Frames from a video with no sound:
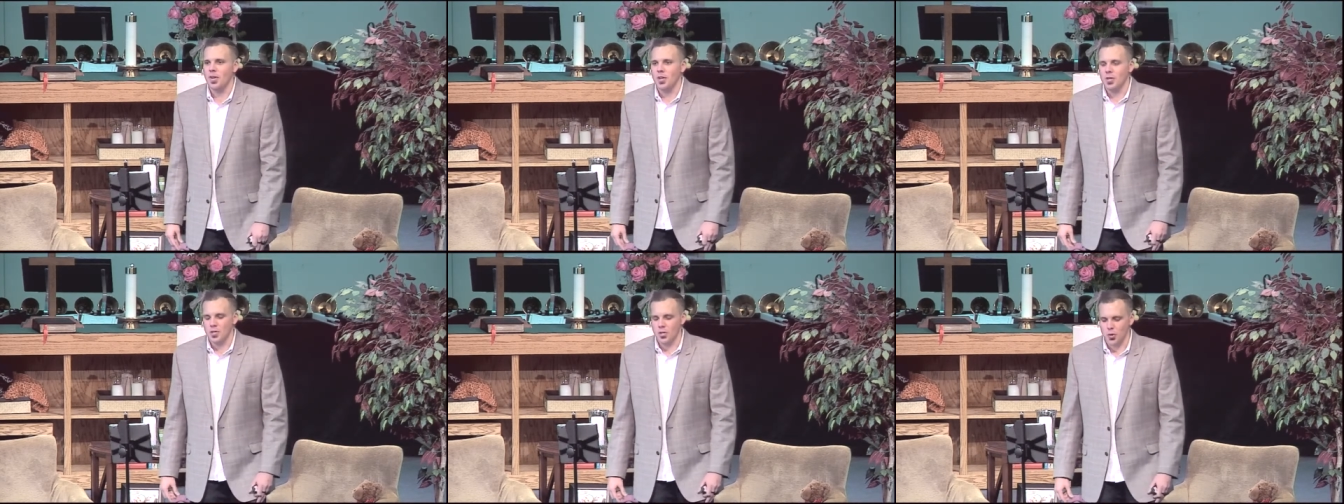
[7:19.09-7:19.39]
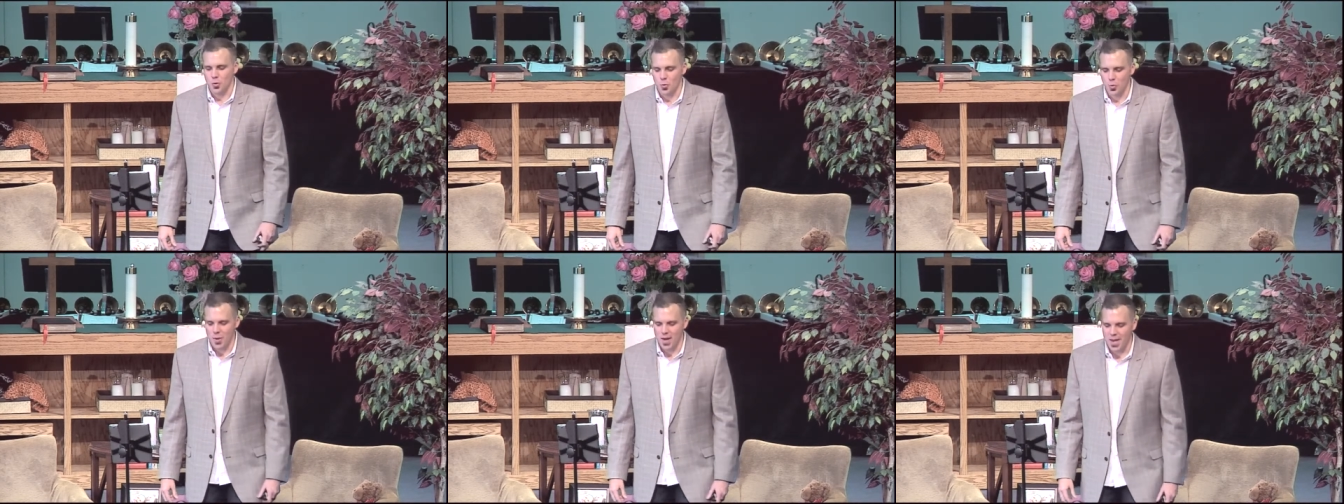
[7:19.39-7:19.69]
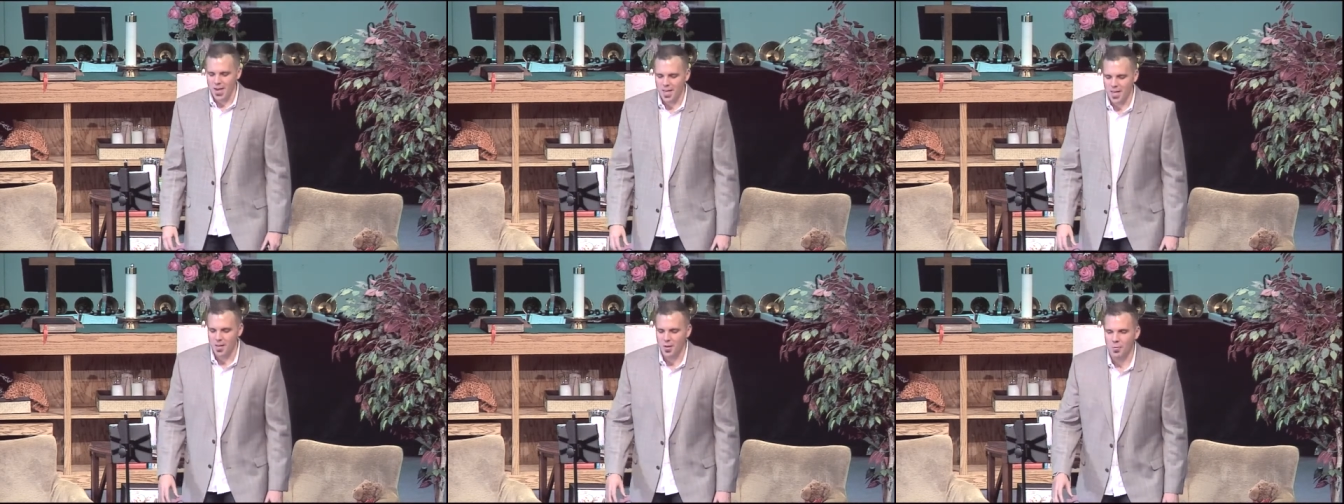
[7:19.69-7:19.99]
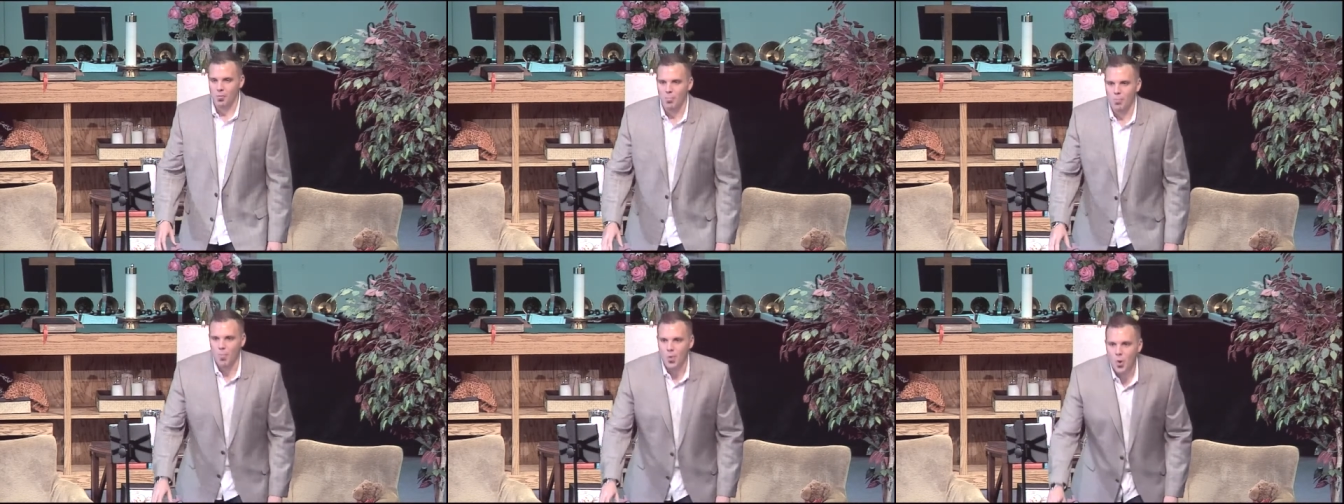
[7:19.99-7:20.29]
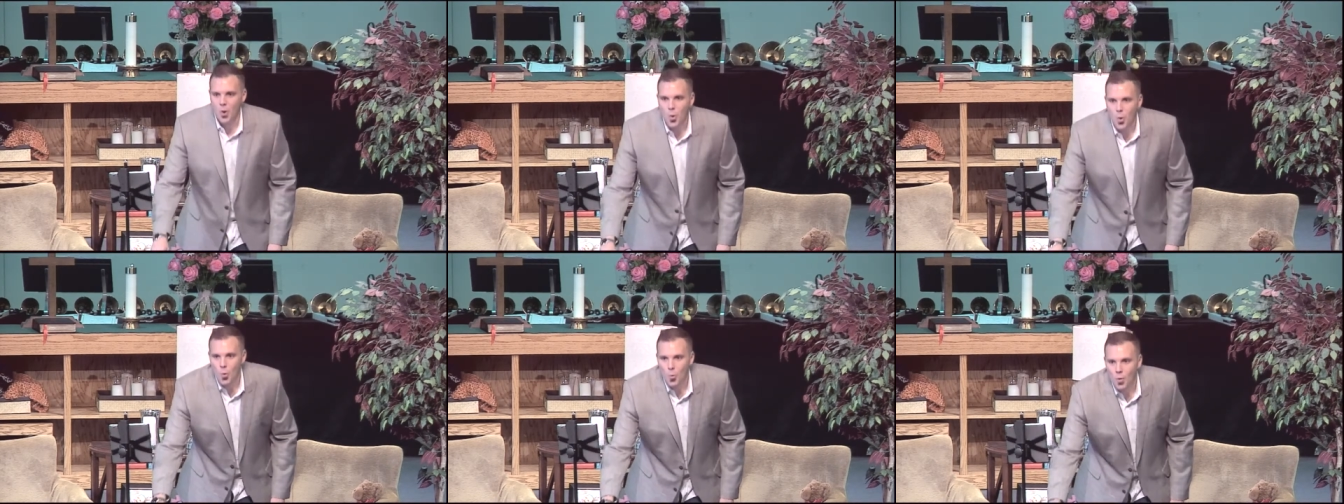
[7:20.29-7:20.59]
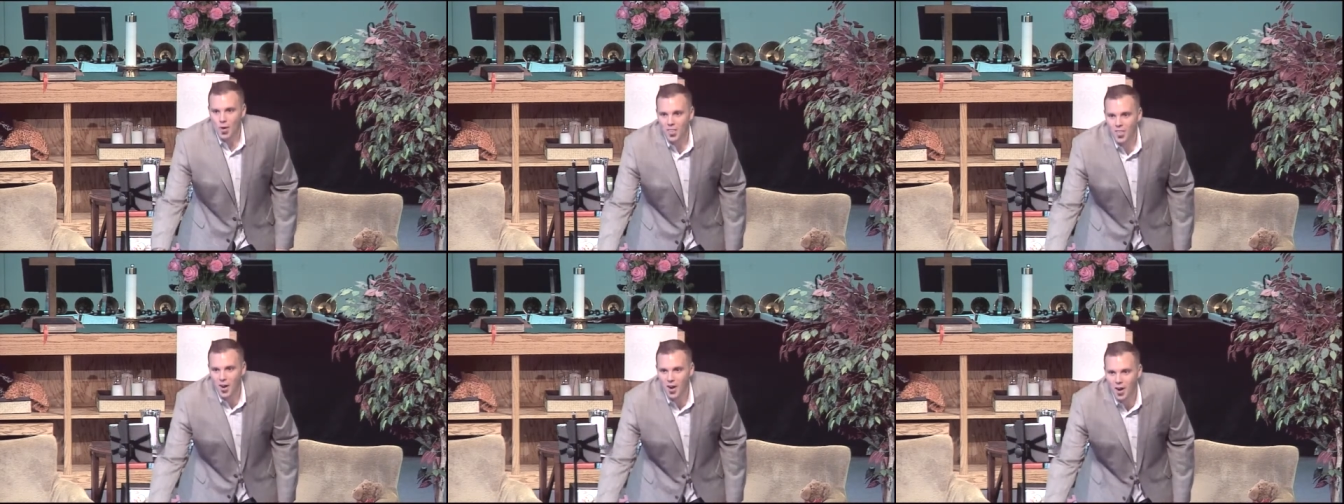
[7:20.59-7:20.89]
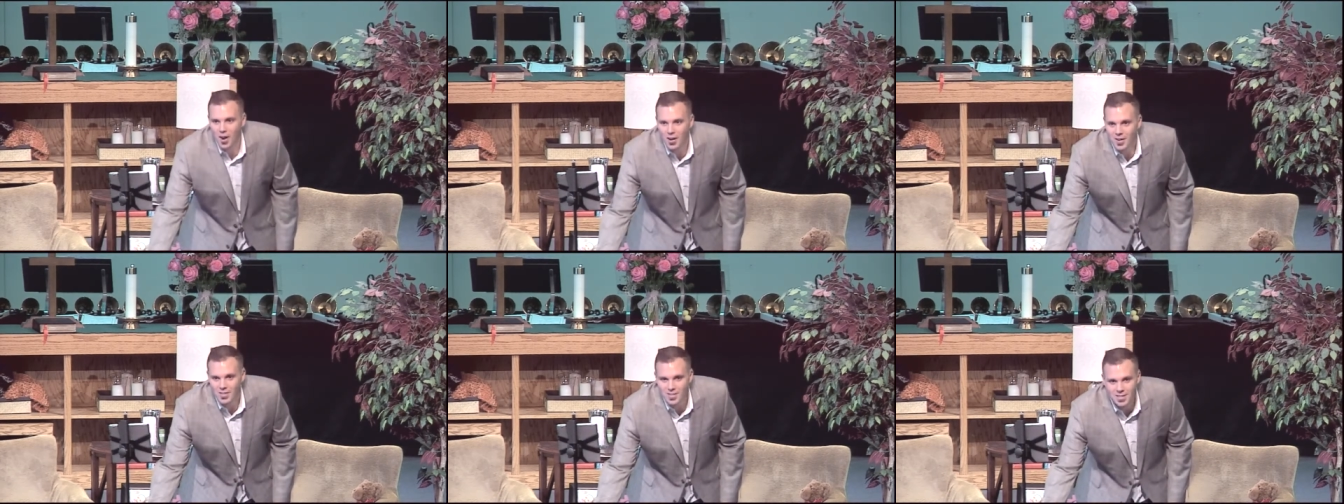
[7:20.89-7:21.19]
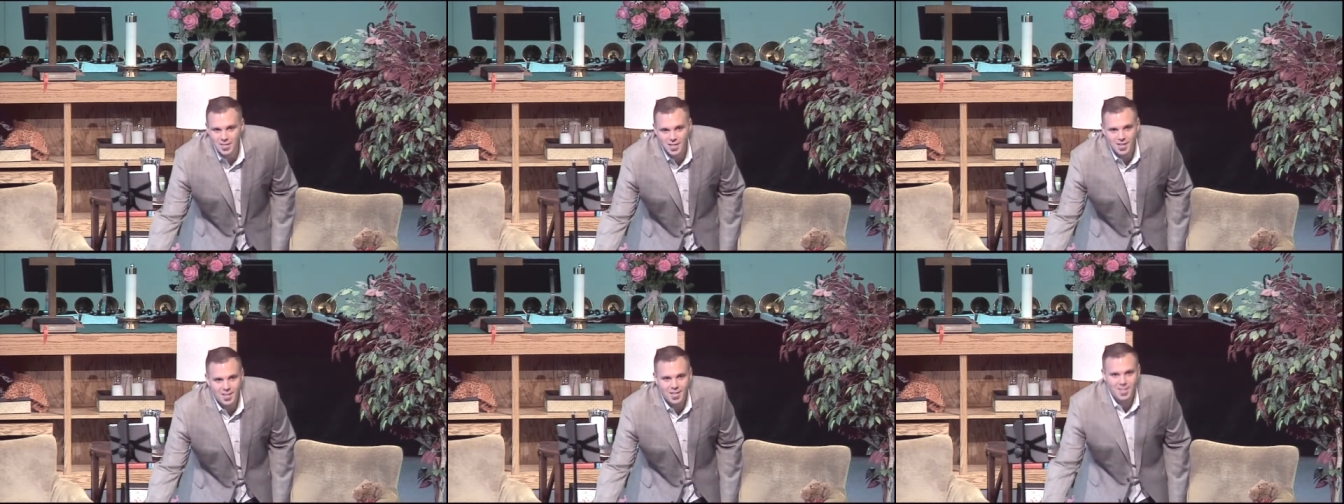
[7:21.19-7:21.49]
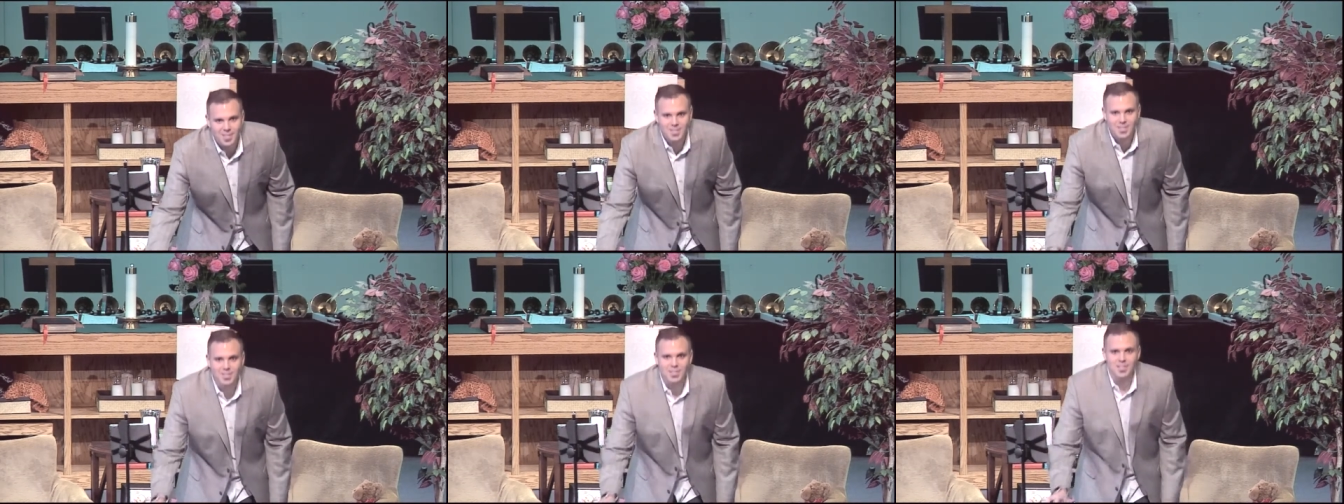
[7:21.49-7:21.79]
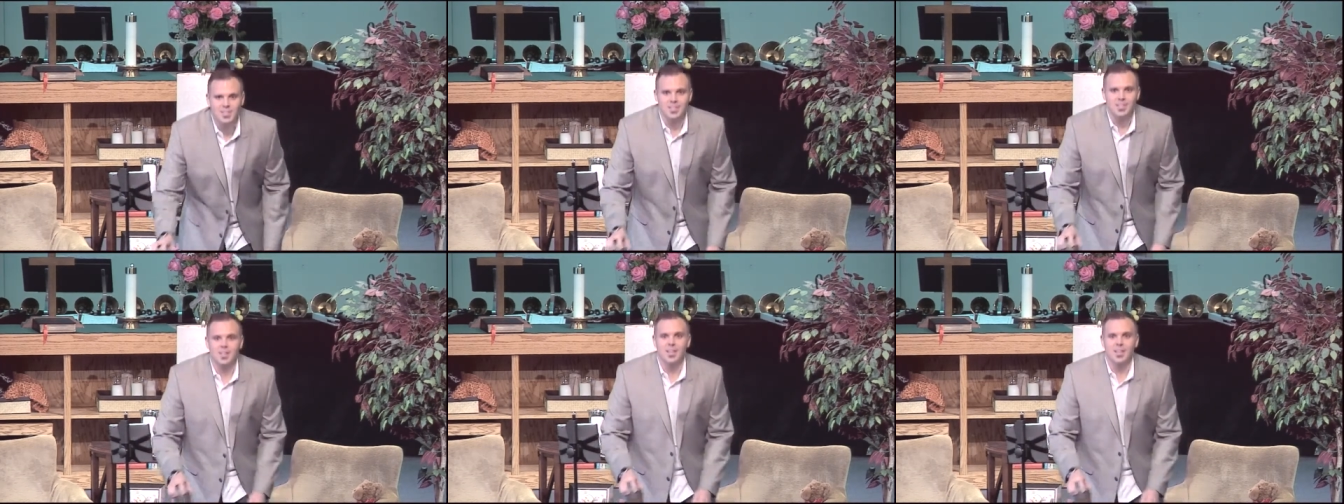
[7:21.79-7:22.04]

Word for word: to greet him with hugs and kisses.